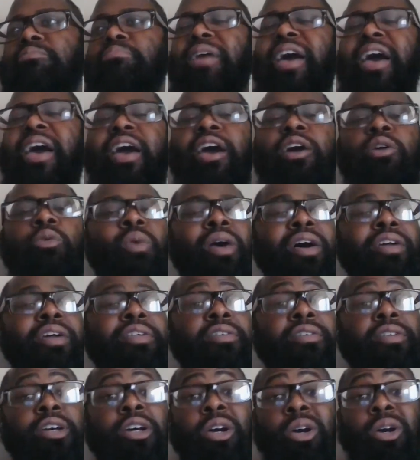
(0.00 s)
some bad
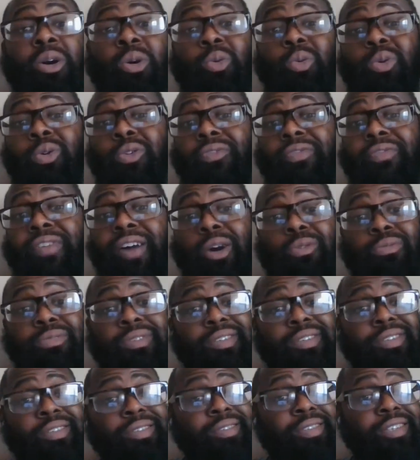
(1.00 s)
weather without
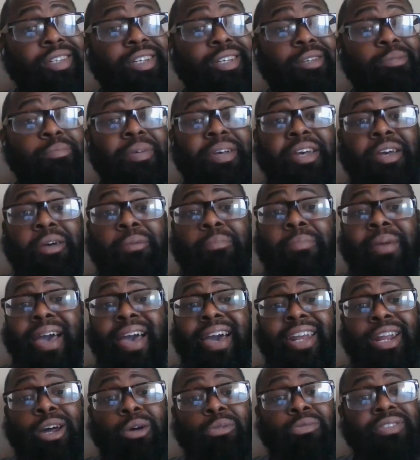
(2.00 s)
it being
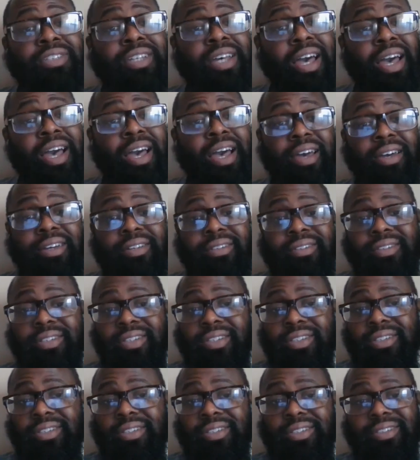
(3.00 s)
bad outside.
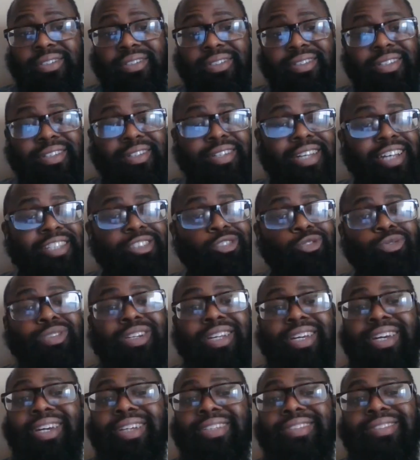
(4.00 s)
And that's
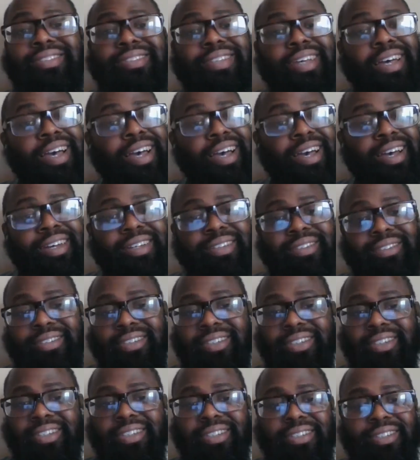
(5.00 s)
on the inside.
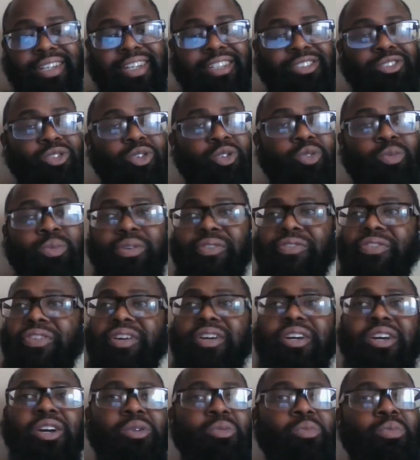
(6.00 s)
That's on
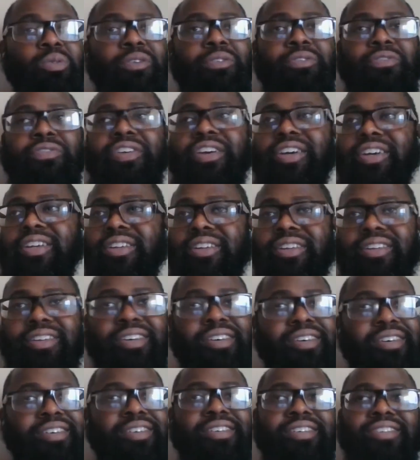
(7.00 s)
within within
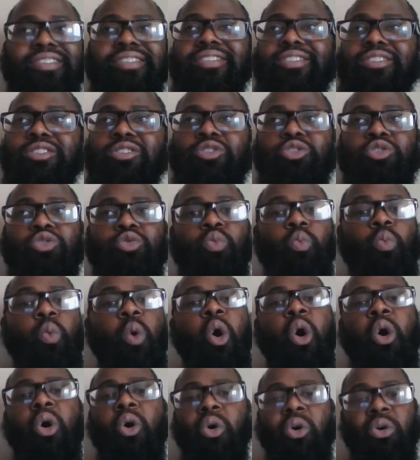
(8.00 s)

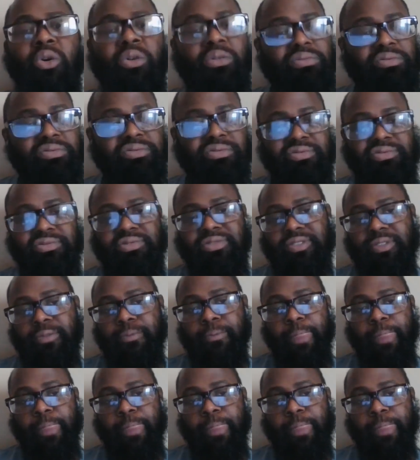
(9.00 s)
walls.